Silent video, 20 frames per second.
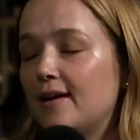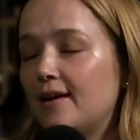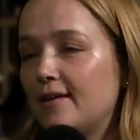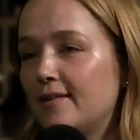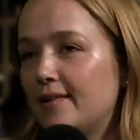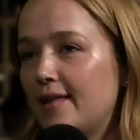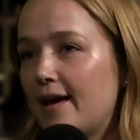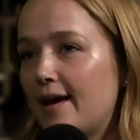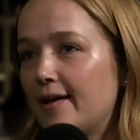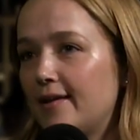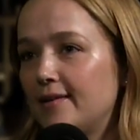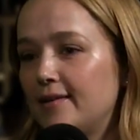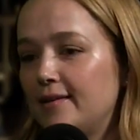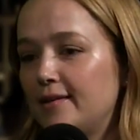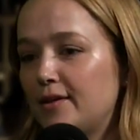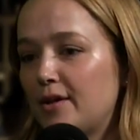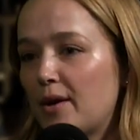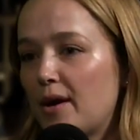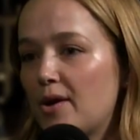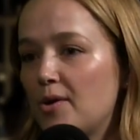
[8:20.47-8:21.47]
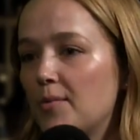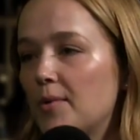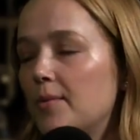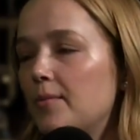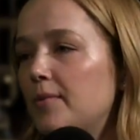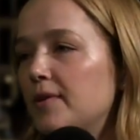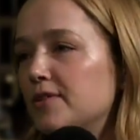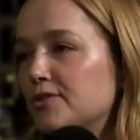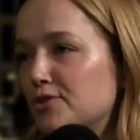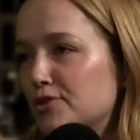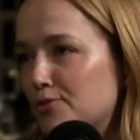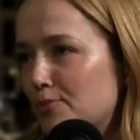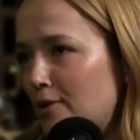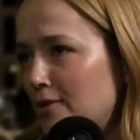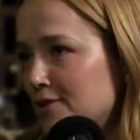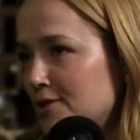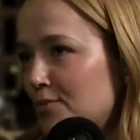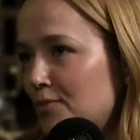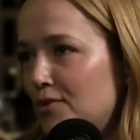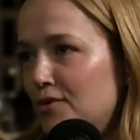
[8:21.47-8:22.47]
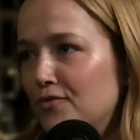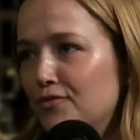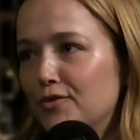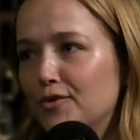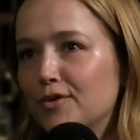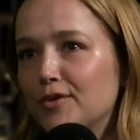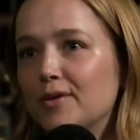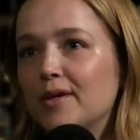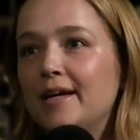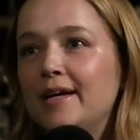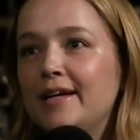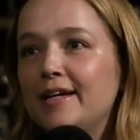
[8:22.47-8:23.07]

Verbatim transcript: that you know Airbnb is responsible for